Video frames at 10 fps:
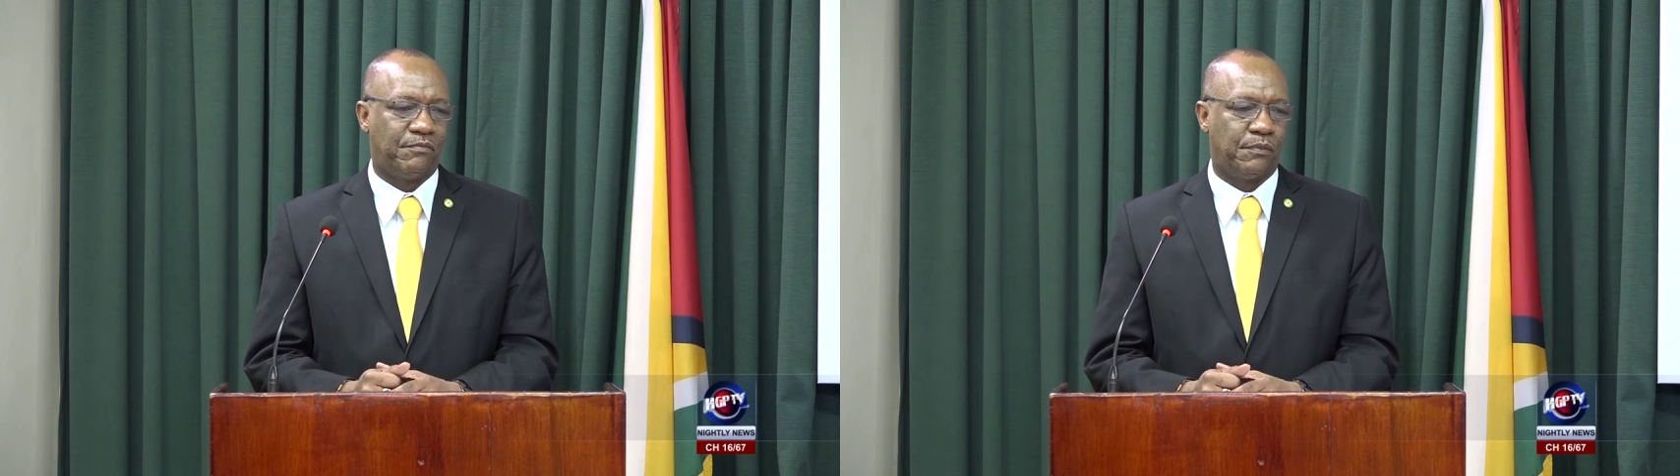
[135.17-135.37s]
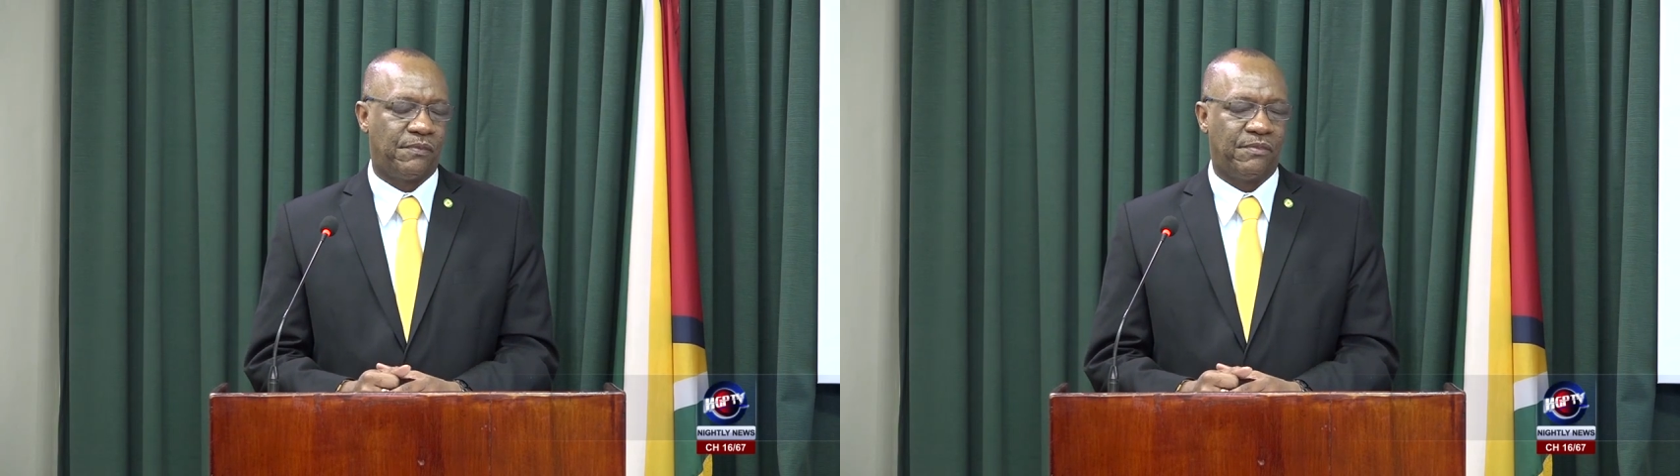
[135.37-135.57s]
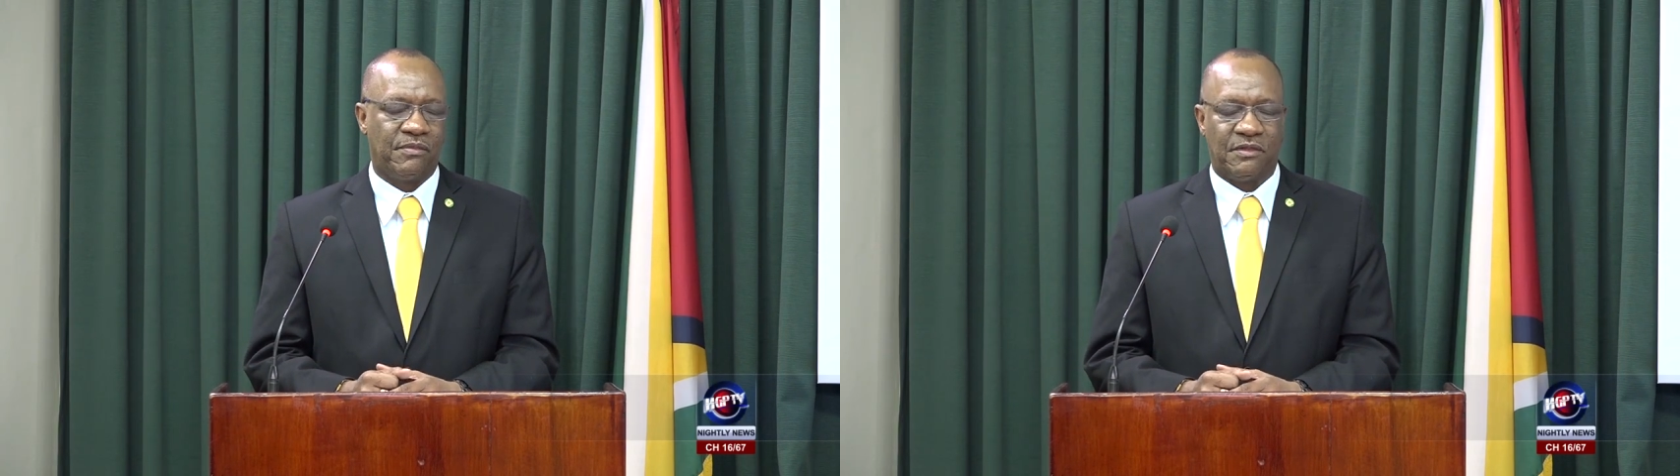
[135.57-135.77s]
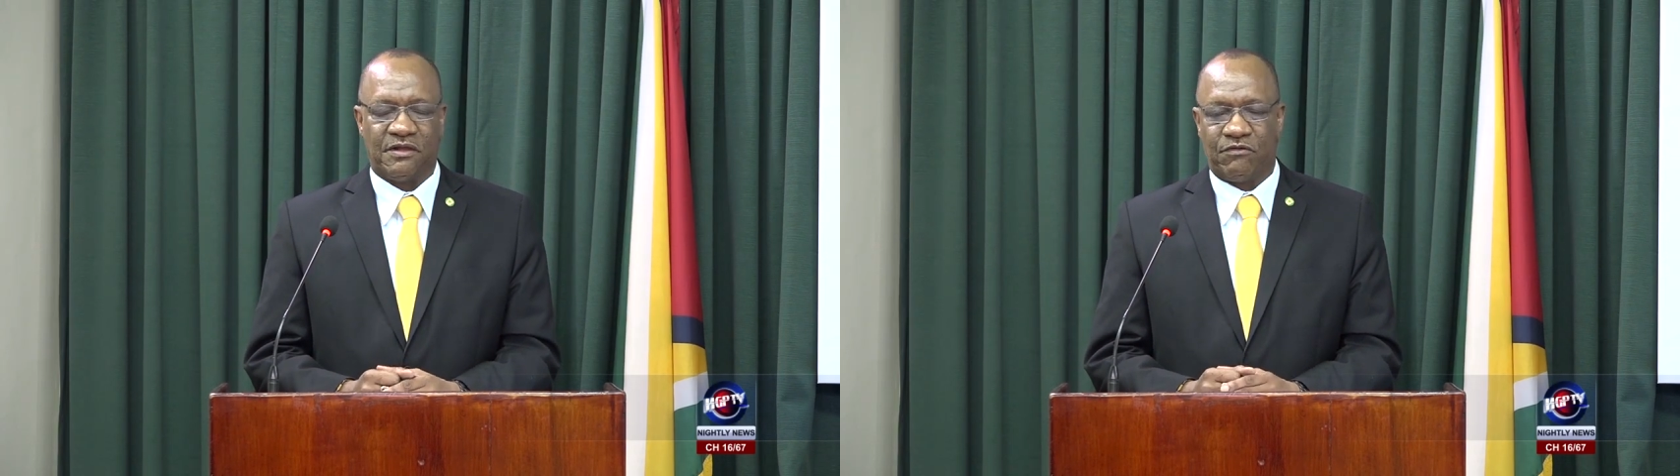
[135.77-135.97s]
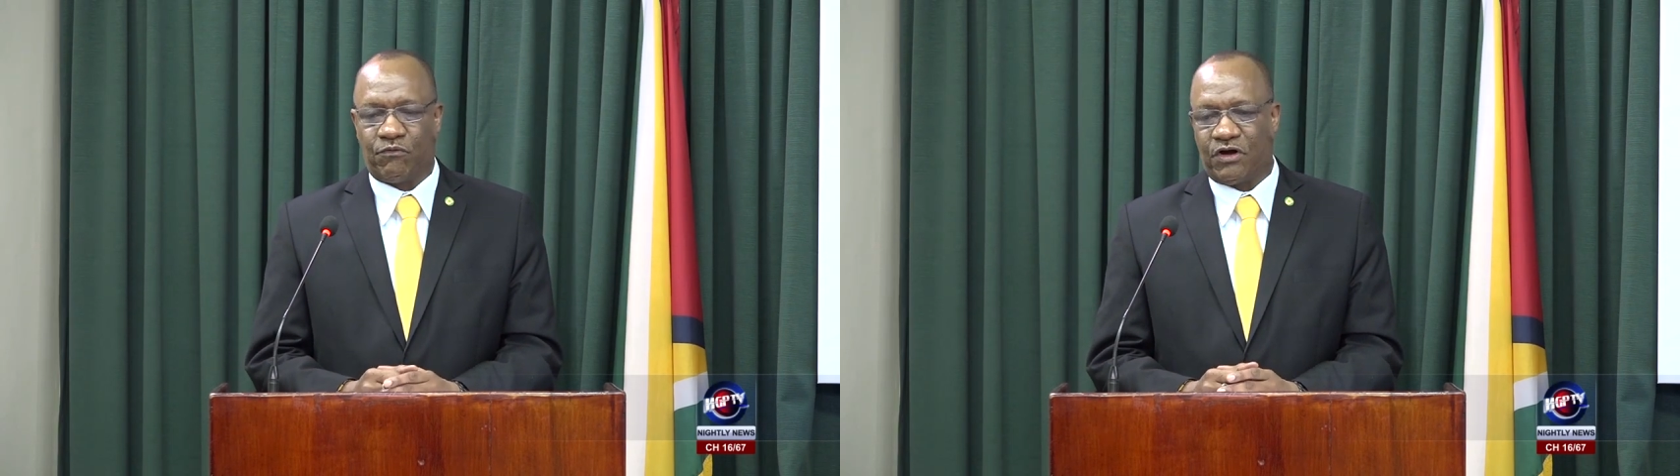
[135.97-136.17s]
There have
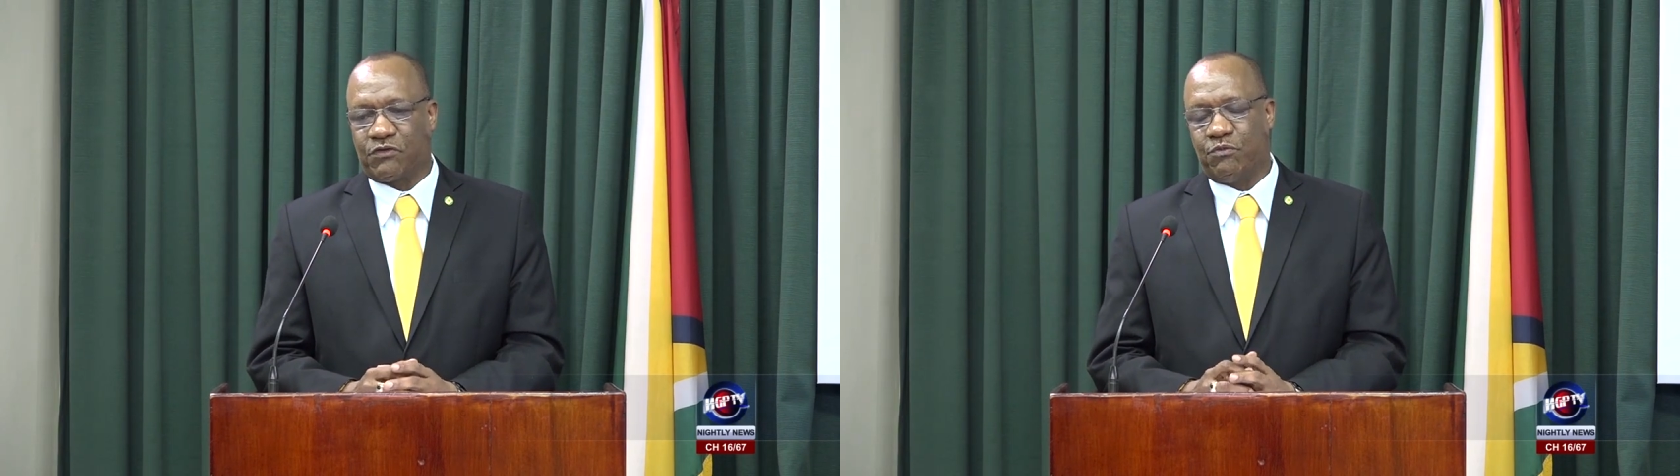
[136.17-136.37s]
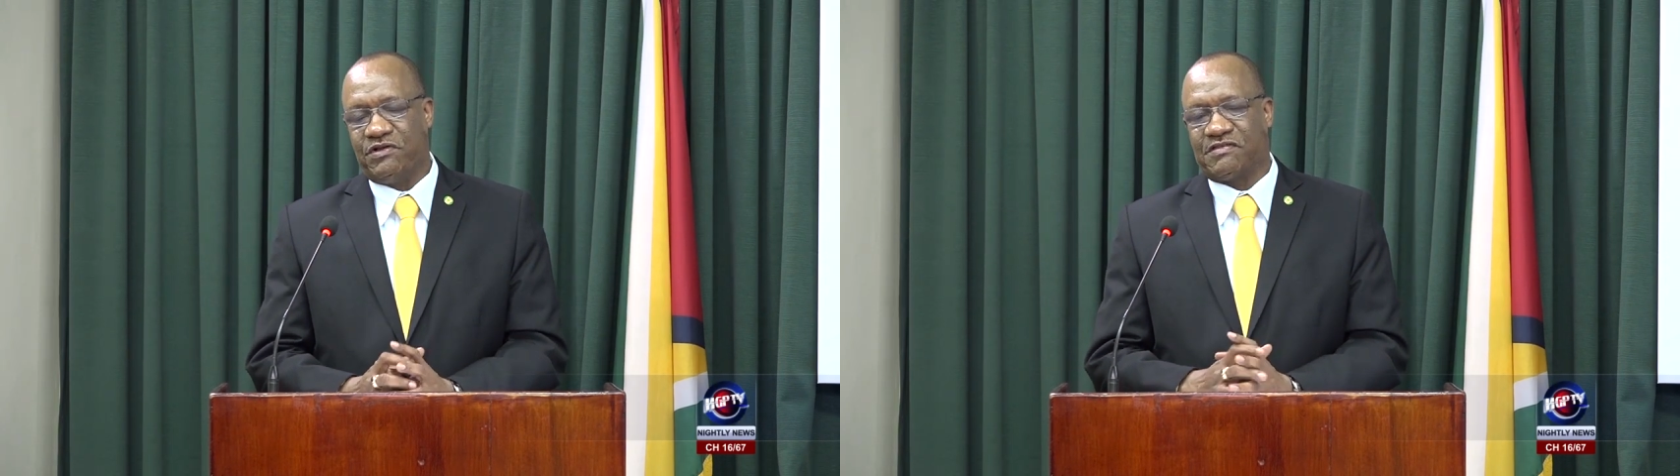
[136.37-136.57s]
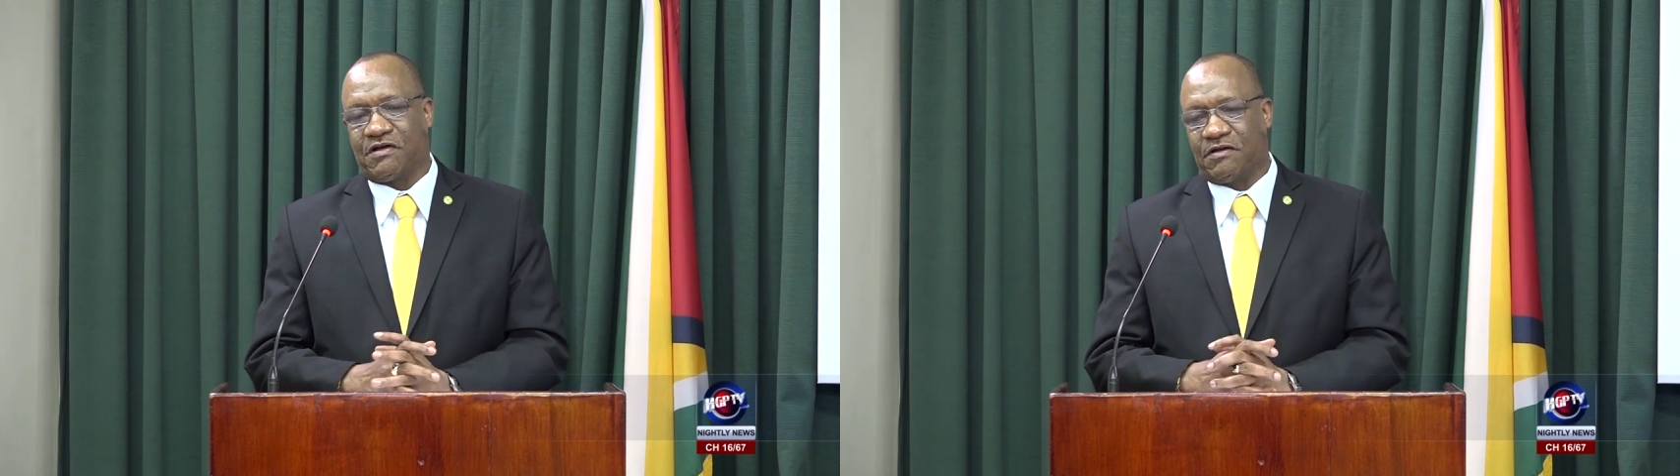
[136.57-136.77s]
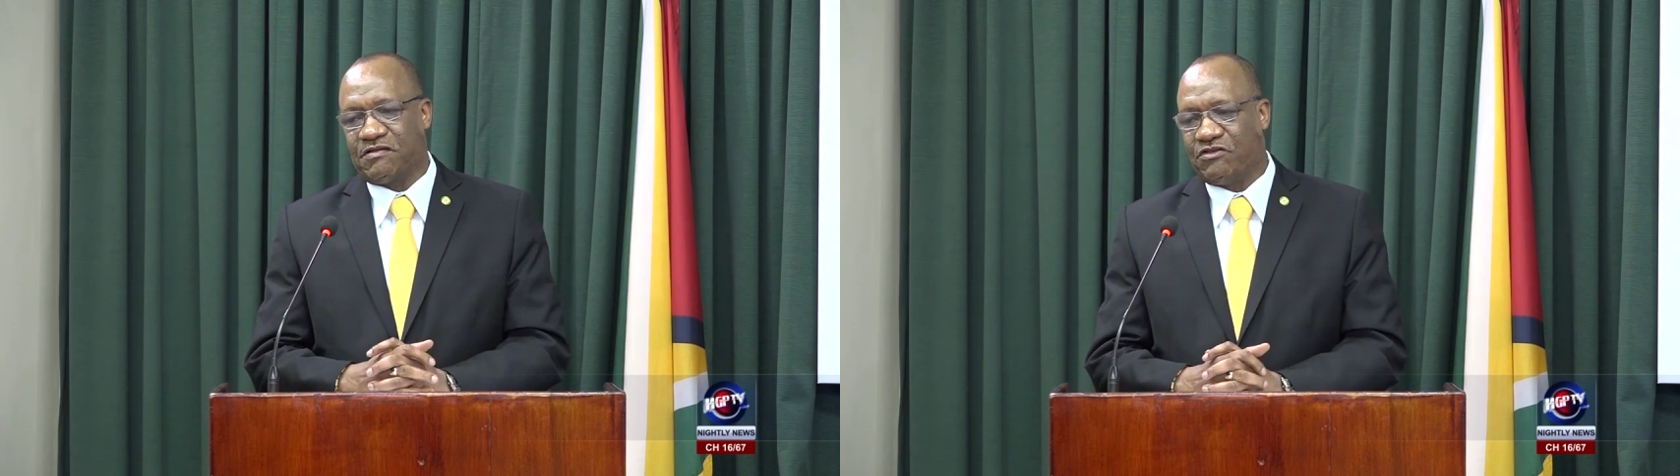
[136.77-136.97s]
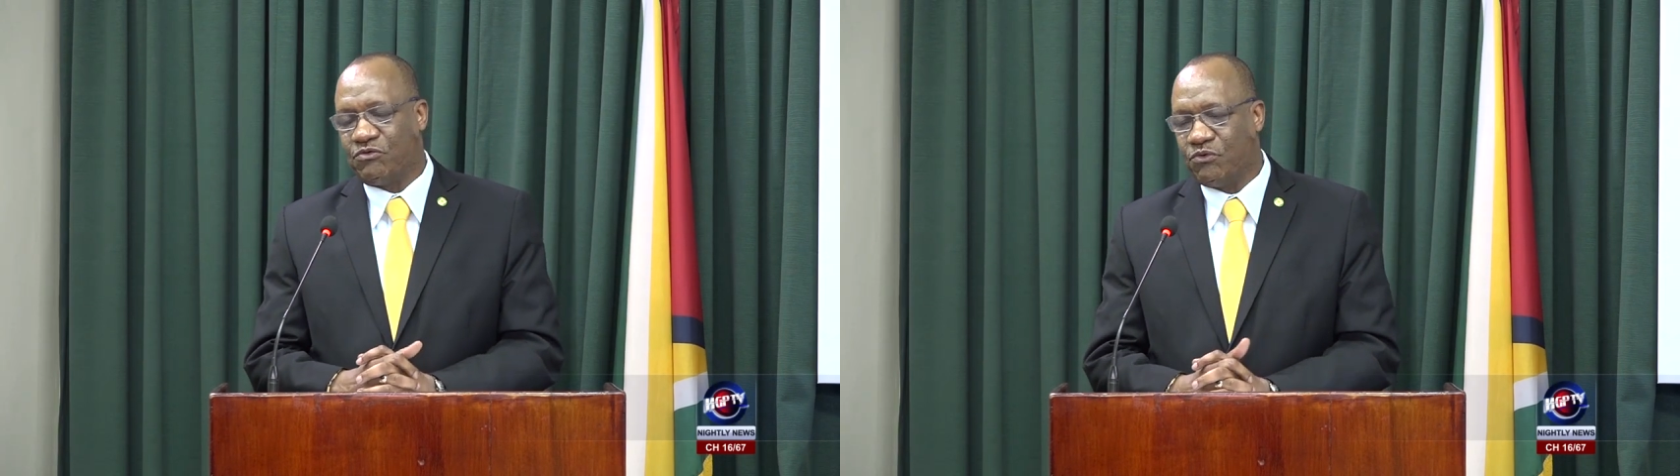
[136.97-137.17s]
been heated
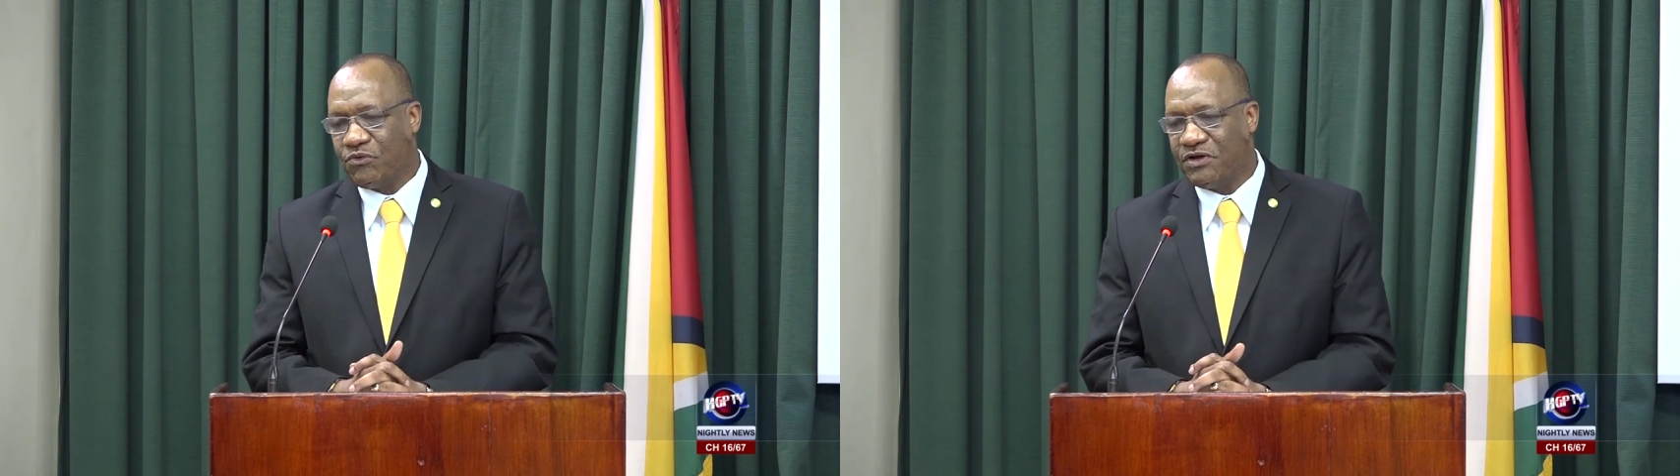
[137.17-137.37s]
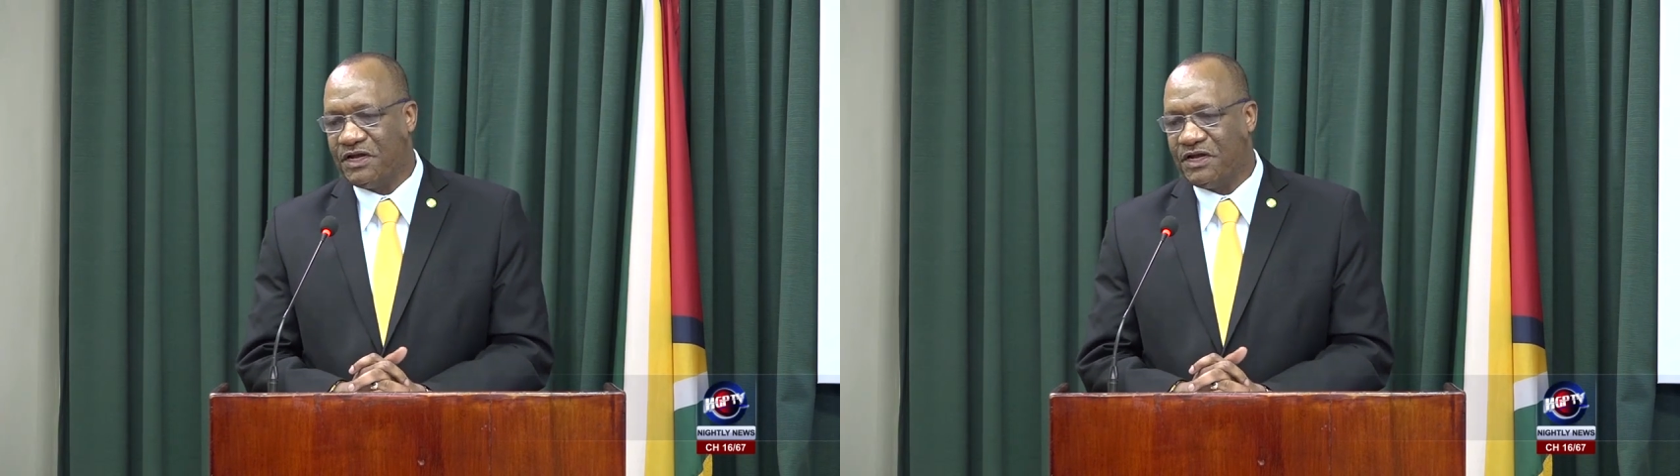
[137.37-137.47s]
discussions